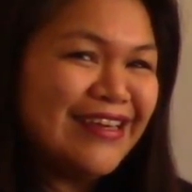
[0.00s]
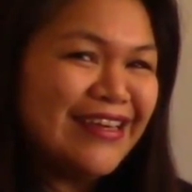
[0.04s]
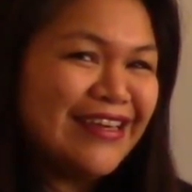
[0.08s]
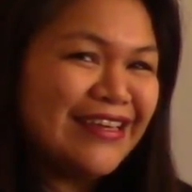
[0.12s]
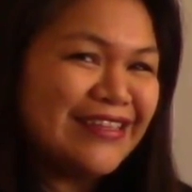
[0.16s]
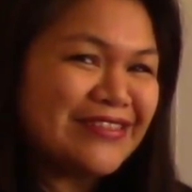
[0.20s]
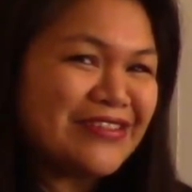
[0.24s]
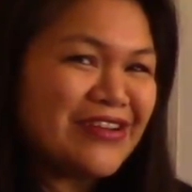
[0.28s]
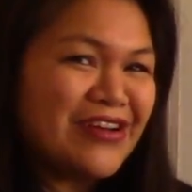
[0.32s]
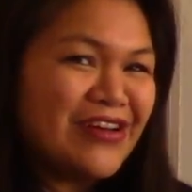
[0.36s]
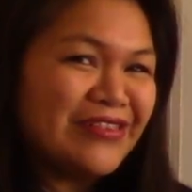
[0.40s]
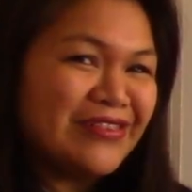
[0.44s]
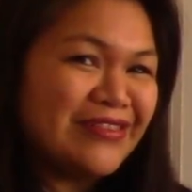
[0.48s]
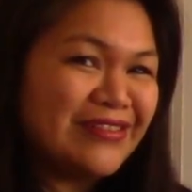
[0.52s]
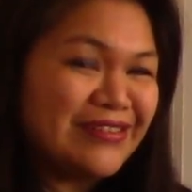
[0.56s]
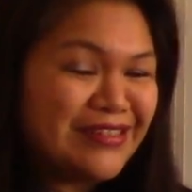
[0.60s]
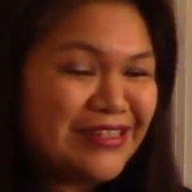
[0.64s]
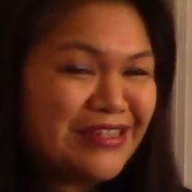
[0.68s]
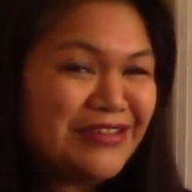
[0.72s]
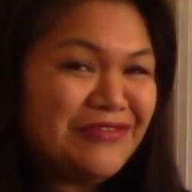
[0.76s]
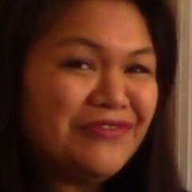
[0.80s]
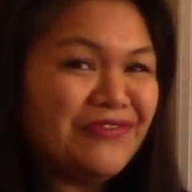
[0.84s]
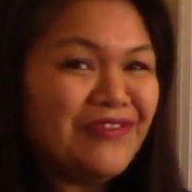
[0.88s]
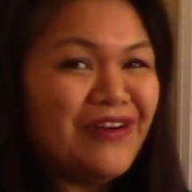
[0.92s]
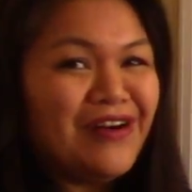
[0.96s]
It's called the
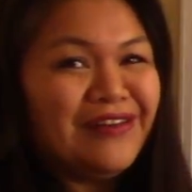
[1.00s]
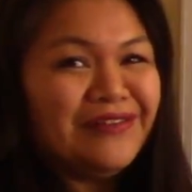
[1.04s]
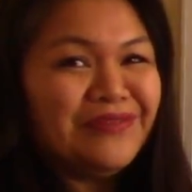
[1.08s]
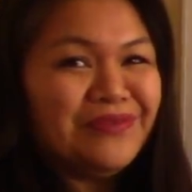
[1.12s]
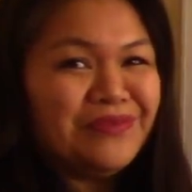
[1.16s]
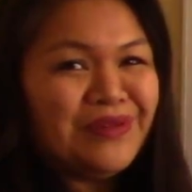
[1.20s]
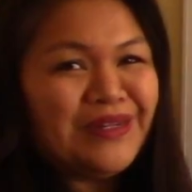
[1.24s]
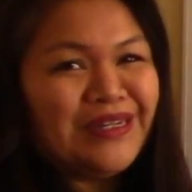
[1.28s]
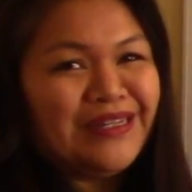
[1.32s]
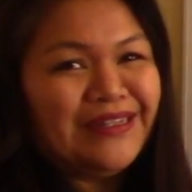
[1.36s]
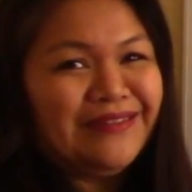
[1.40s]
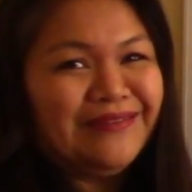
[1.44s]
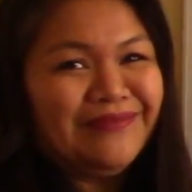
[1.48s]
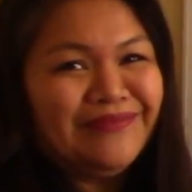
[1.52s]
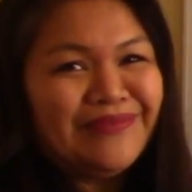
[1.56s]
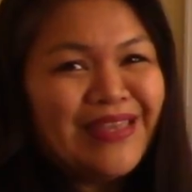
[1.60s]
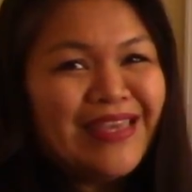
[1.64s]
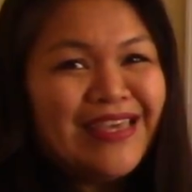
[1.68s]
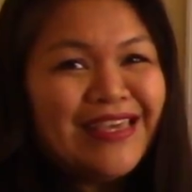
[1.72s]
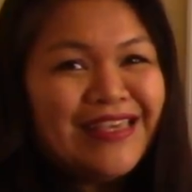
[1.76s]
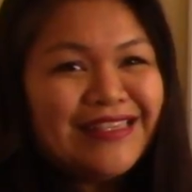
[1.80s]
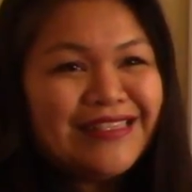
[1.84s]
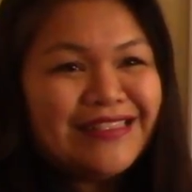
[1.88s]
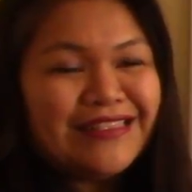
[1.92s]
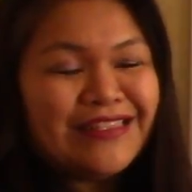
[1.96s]
default will.
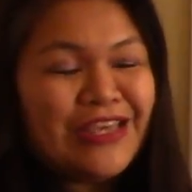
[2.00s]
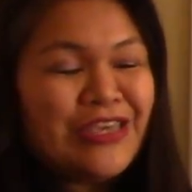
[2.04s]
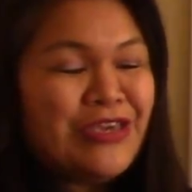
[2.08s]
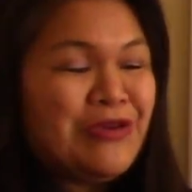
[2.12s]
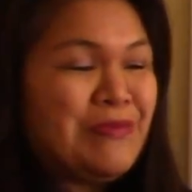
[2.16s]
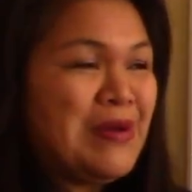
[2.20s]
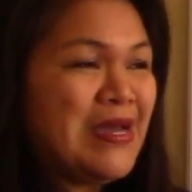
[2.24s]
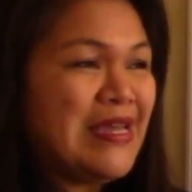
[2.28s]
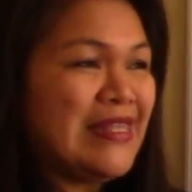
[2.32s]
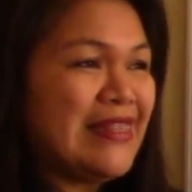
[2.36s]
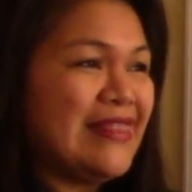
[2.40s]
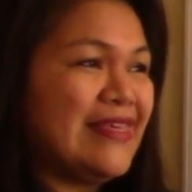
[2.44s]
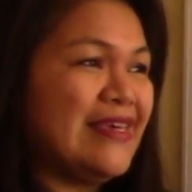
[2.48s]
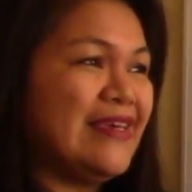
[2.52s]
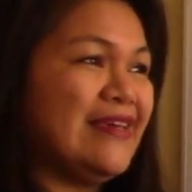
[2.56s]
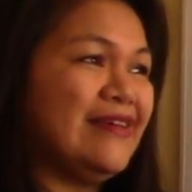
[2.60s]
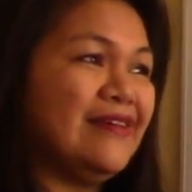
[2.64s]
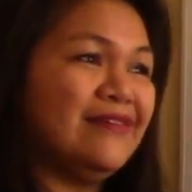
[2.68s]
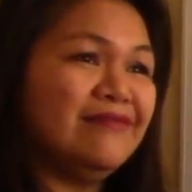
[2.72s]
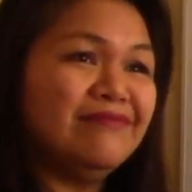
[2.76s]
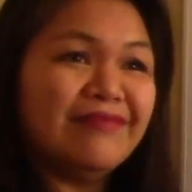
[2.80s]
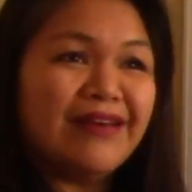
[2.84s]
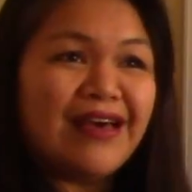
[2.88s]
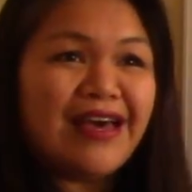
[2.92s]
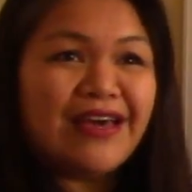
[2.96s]
So you might think,
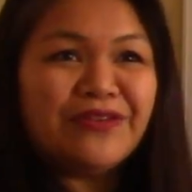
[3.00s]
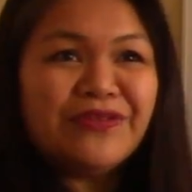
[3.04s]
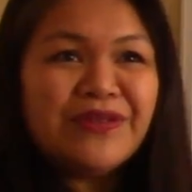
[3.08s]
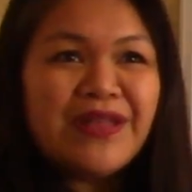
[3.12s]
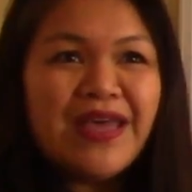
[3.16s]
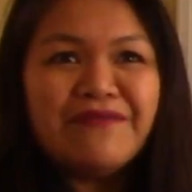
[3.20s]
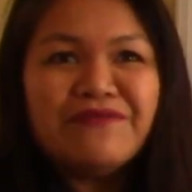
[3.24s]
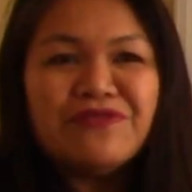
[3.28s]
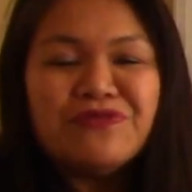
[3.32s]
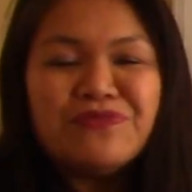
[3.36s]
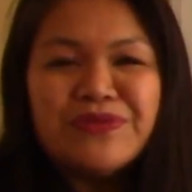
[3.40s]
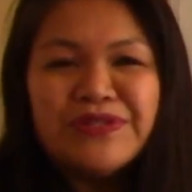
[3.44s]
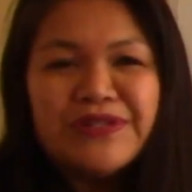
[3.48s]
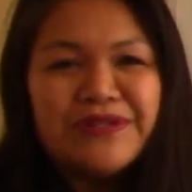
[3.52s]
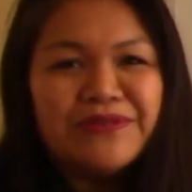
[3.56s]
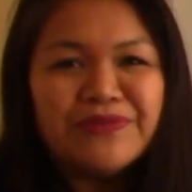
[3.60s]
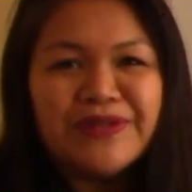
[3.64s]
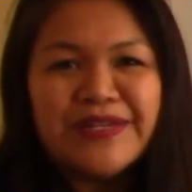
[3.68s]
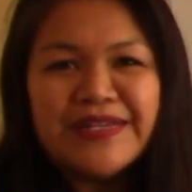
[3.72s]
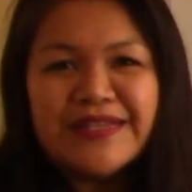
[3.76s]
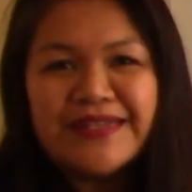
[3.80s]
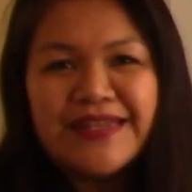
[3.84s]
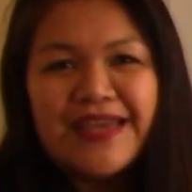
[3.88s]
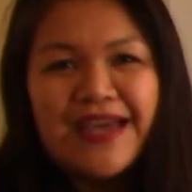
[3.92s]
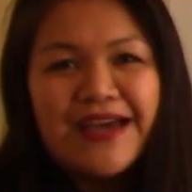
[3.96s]
I don't have a will
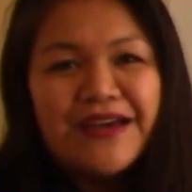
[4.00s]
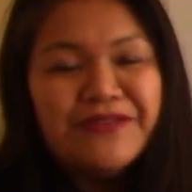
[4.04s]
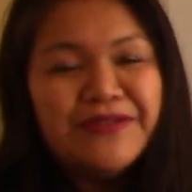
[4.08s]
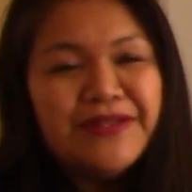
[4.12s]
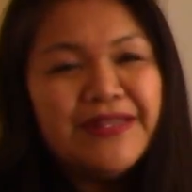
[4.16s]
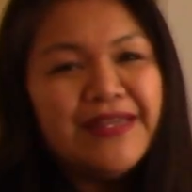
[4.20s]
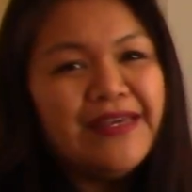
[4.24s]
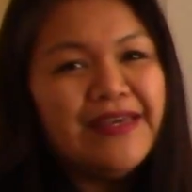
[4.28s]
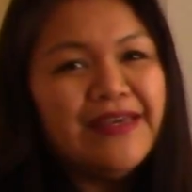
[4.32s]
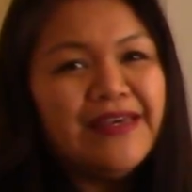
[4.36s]
written down,